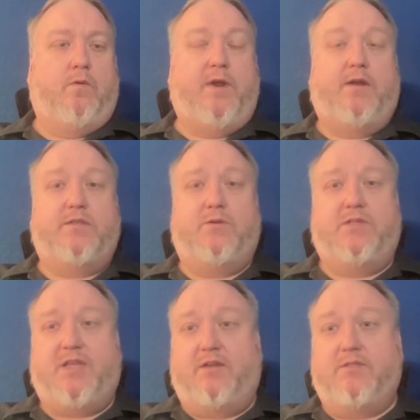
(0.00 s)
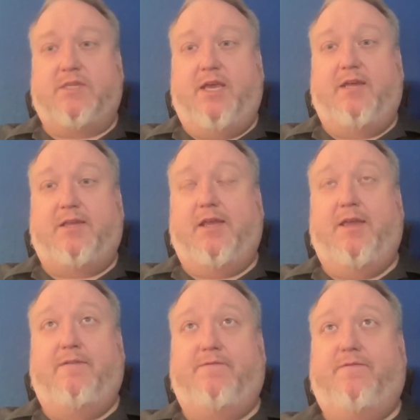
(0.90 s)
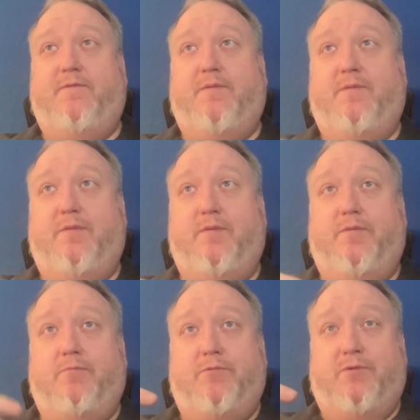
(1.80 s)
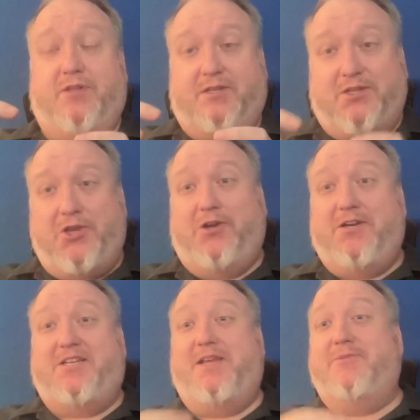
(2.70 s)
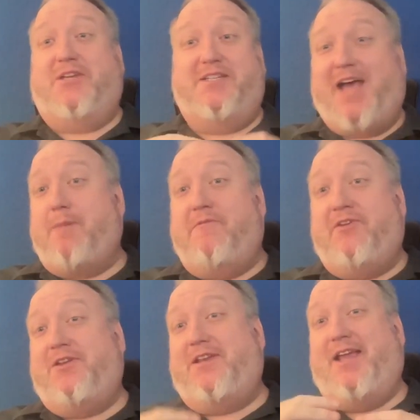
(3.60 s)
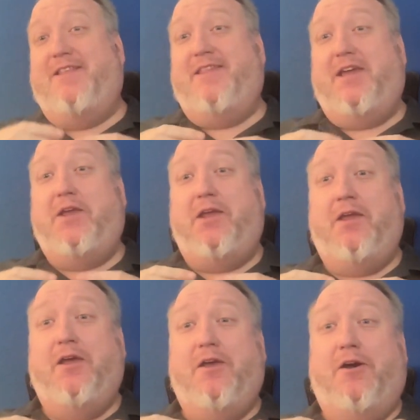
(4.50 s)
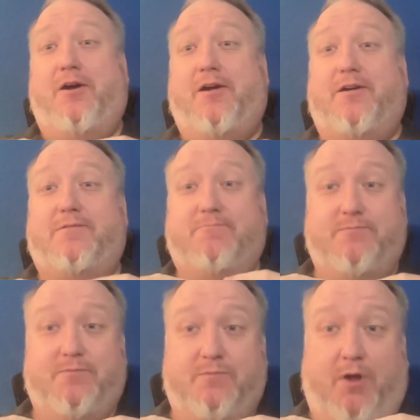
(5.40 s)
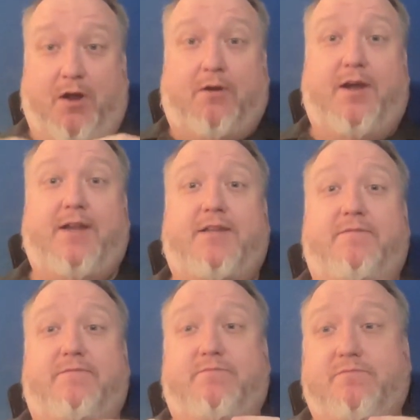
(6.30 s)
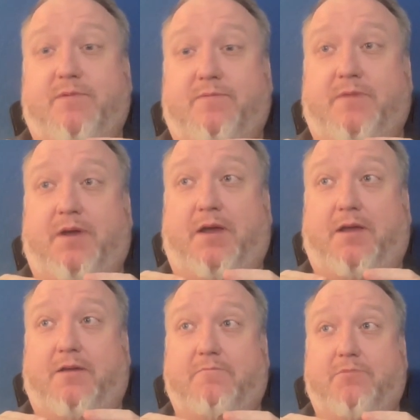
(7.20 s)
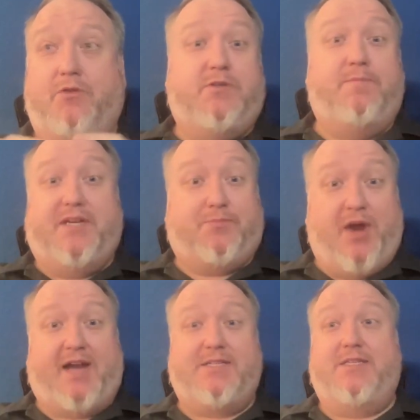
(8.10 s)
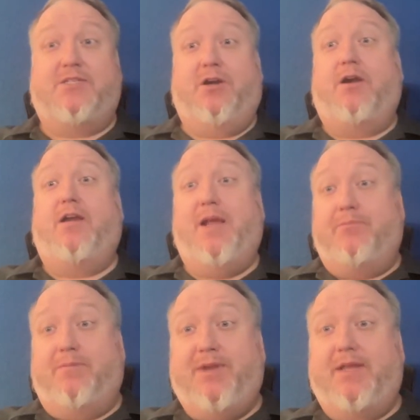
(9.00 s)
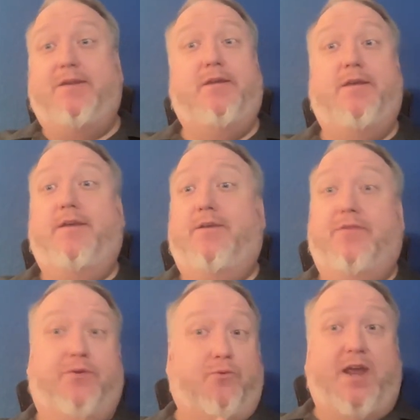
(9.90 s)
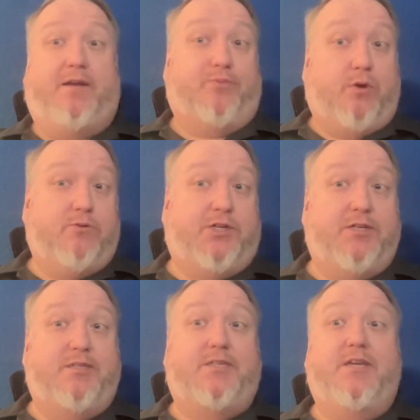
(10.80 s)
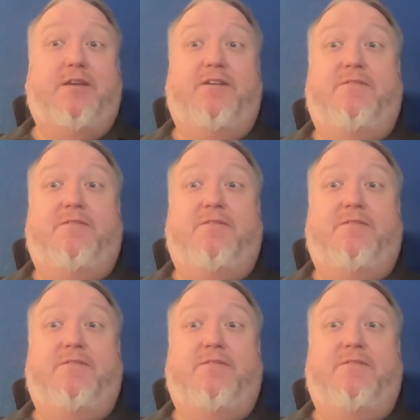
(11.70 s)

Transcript: Oh, right on. So it sounds like if the security team is on top of it and they are already using best practices and already implementing the right approaches,